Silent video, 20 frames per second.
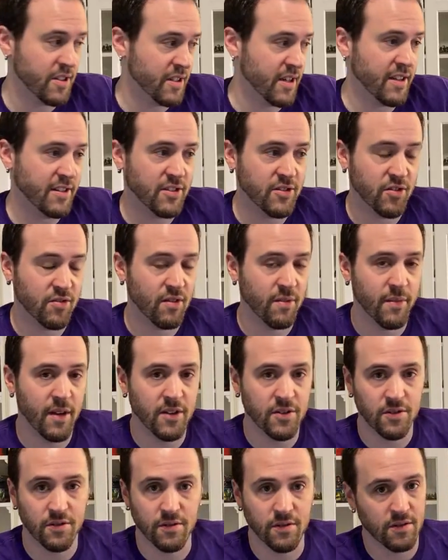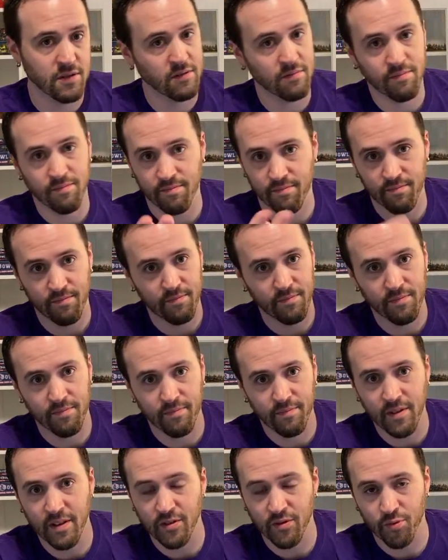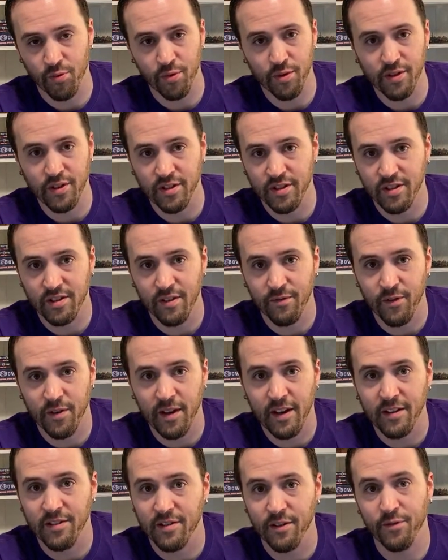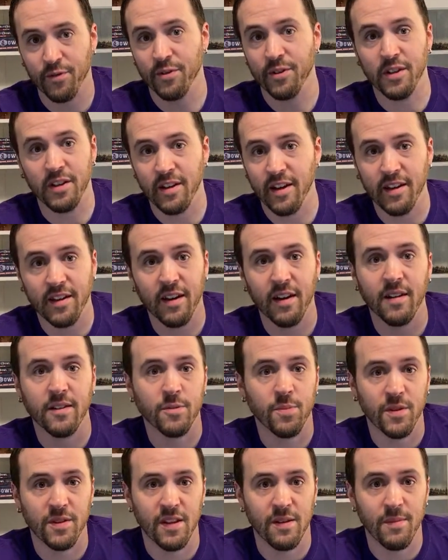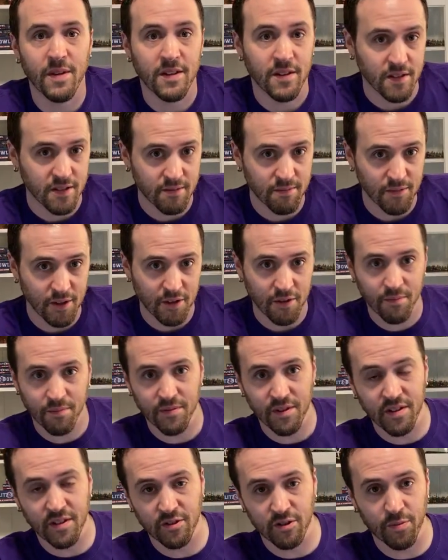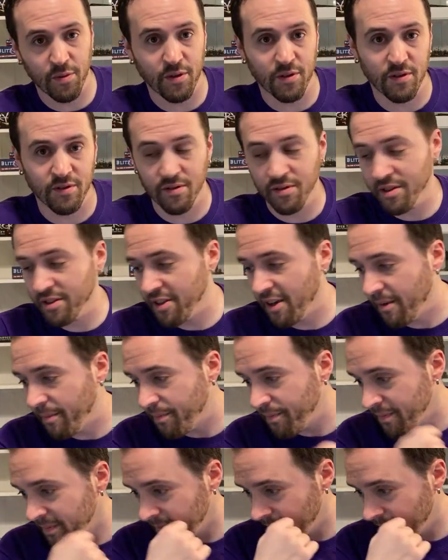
dice in Street Masters. It's really just different looking icons, but they mean this. The distributions are the same.